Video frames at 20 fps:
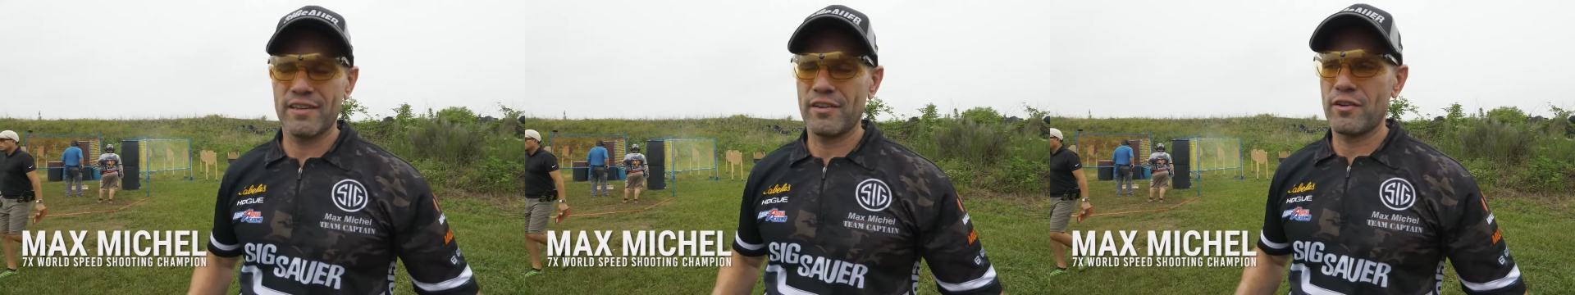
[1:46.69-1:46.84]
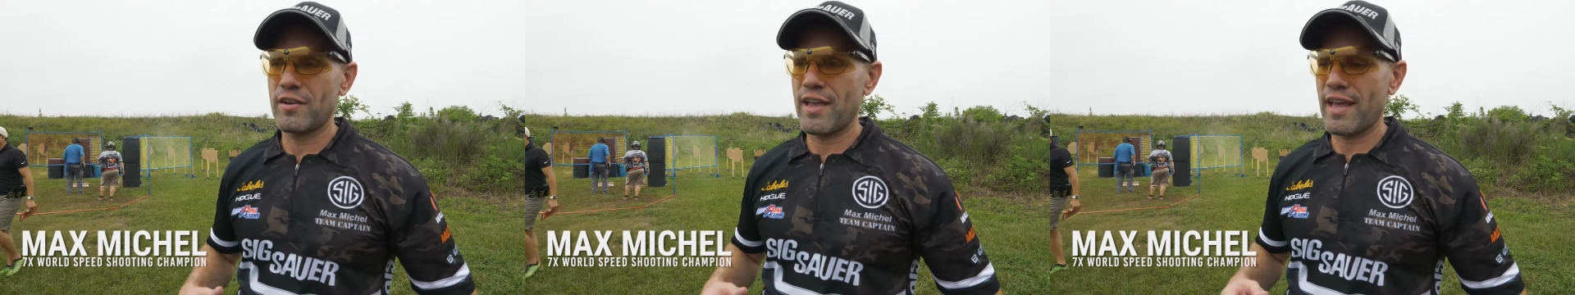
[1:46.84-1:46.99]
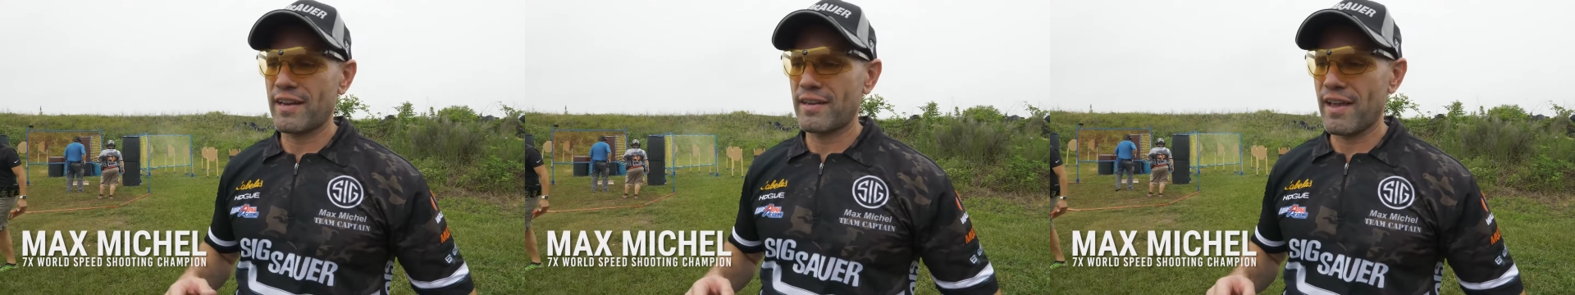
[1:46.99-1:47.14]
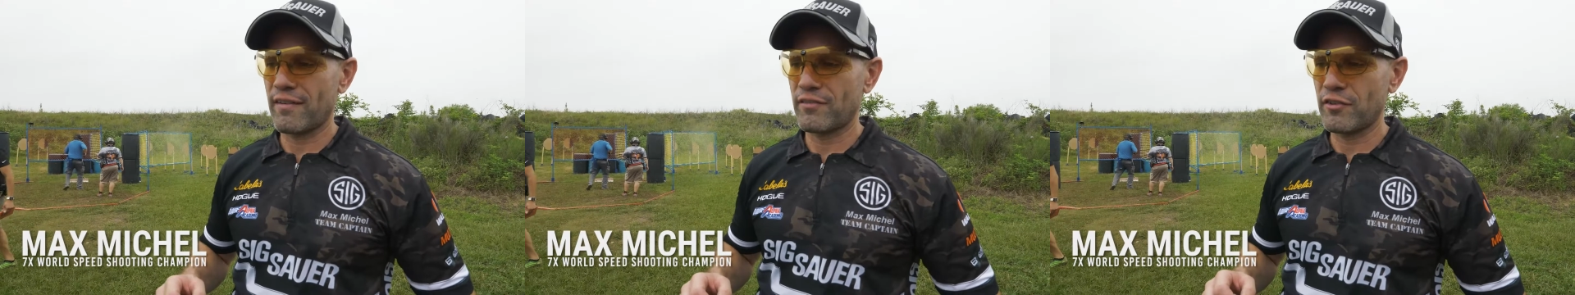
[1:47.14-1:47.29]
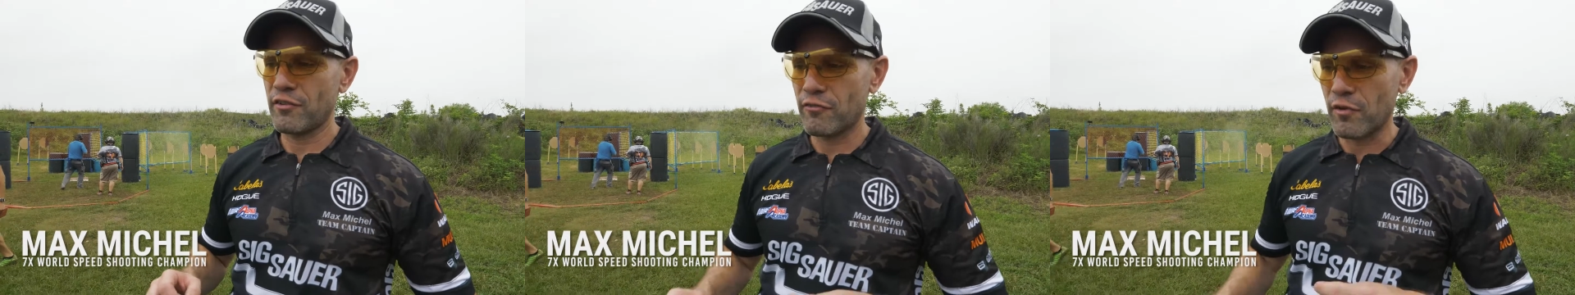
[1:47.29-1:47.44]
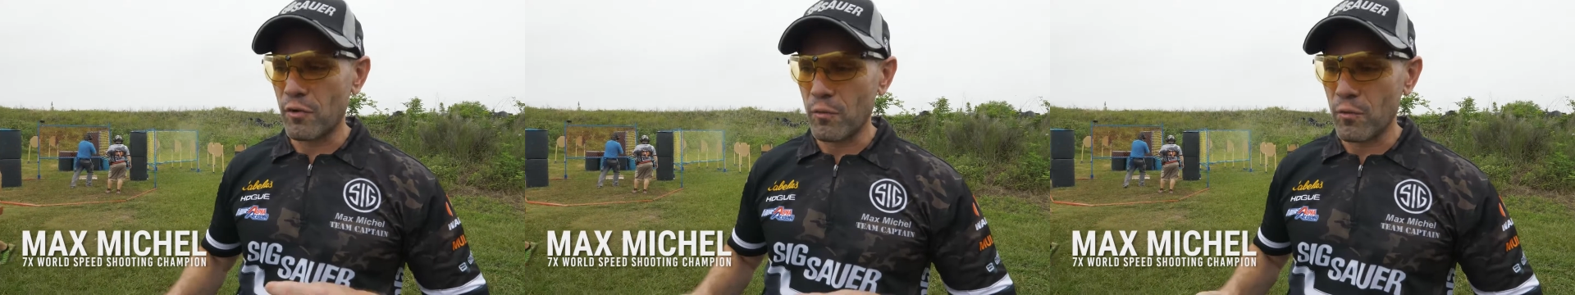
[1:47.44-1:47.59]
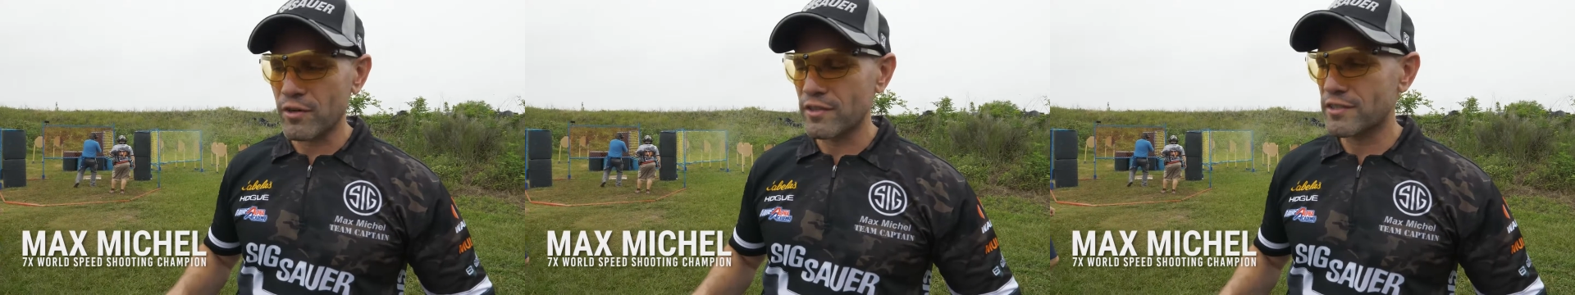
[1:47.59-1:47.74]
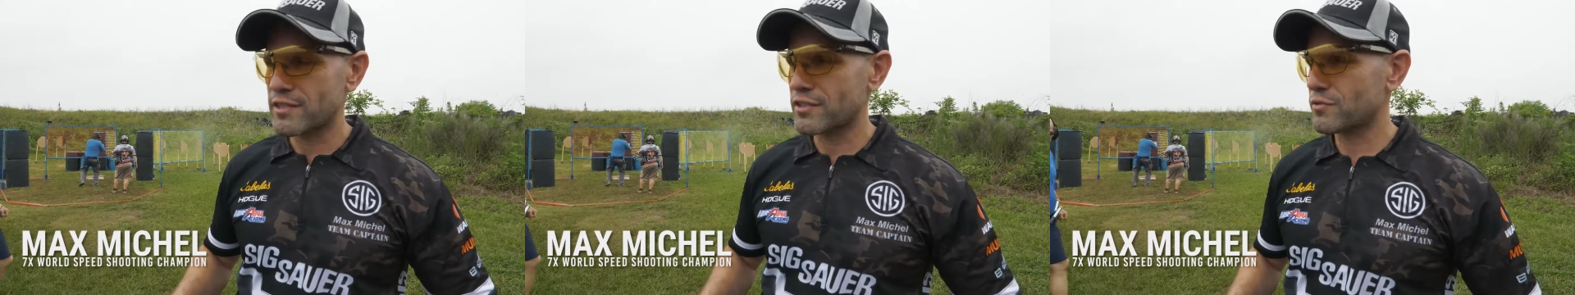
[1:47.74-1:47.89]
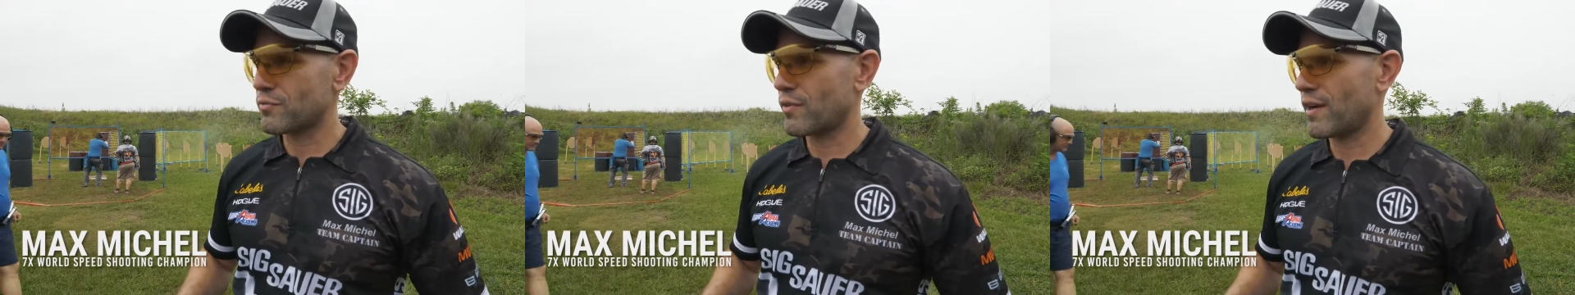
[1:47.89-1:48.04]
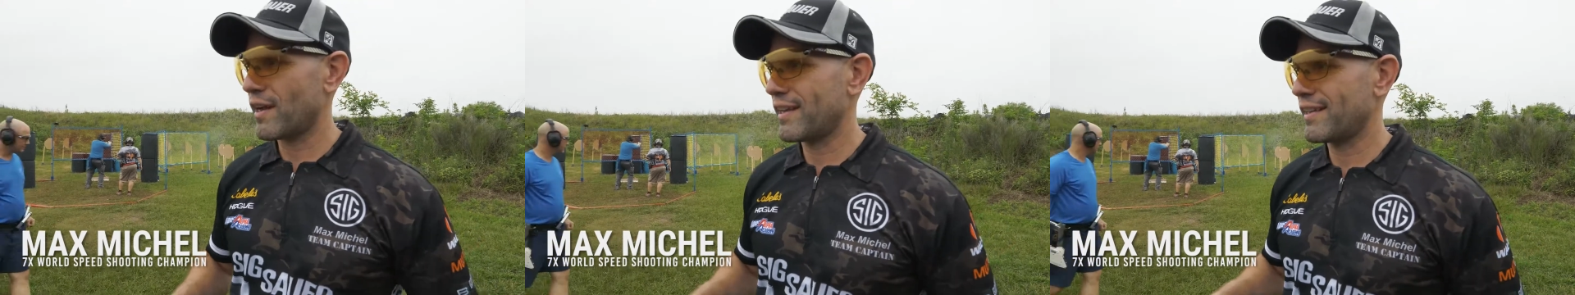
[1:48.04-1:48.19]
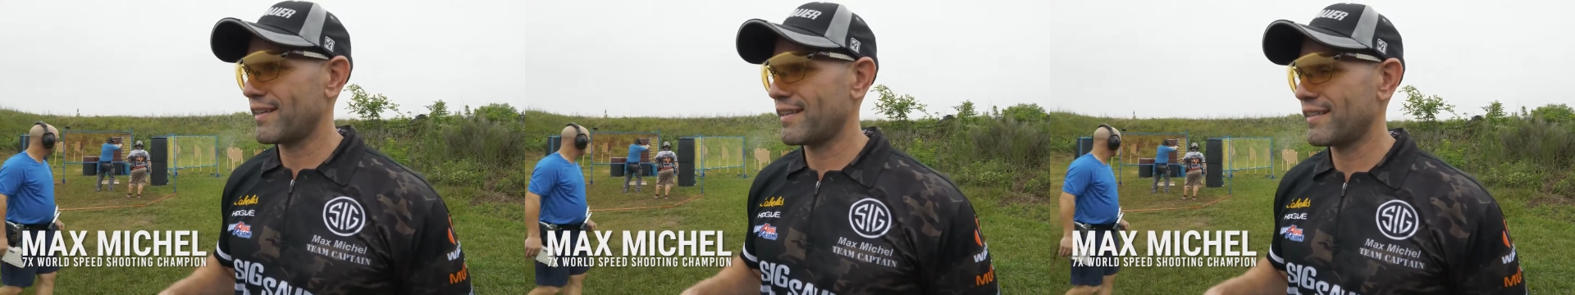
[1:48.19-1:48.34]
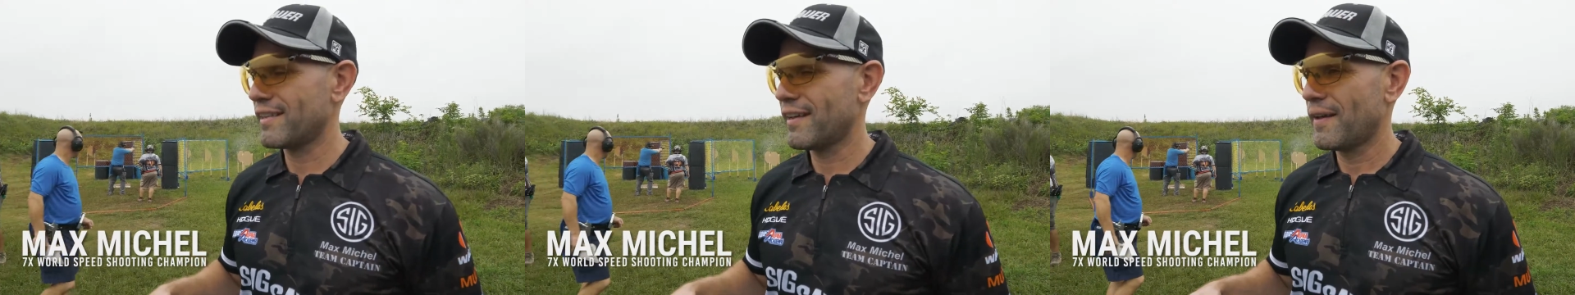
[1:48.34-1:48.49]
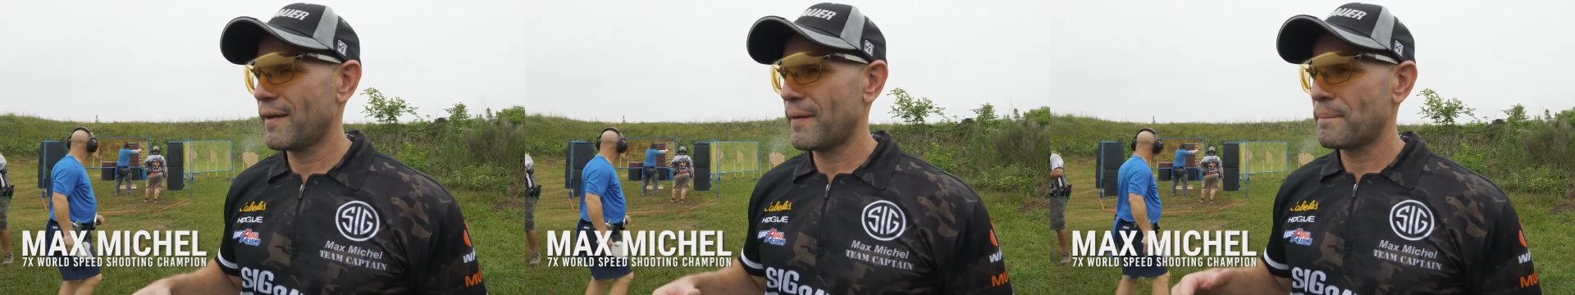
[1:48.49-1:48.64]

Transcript: You know, you had to have your footwork just right, and